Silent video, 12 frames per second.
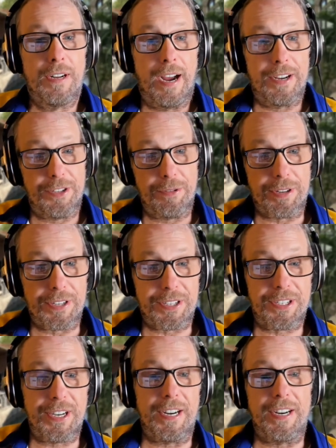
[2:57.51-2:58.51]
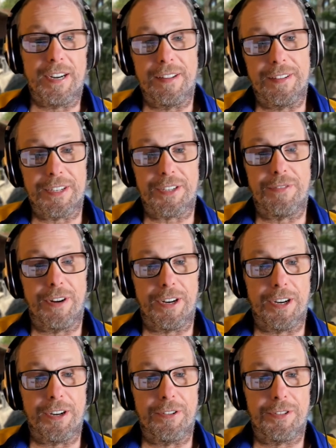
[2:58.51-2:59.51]
As you can see, this
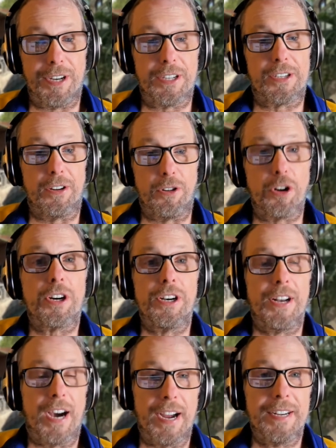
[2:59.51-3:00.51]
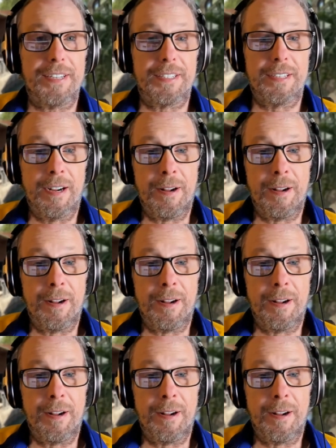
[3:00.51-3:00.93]
video does look nice,